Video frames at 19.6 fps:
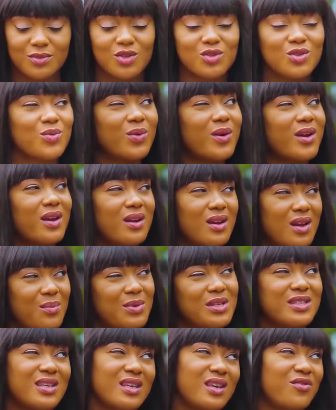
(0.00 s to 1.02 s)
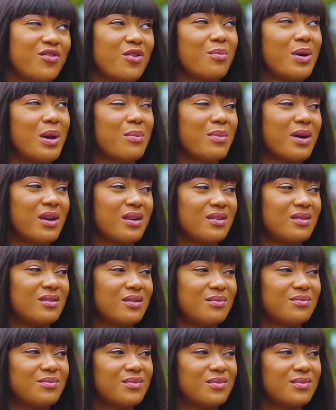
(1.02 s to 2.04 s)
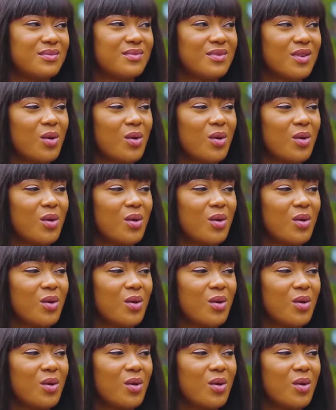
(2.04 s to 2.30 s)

Don't worry. Let me take it from my bag. Hmm?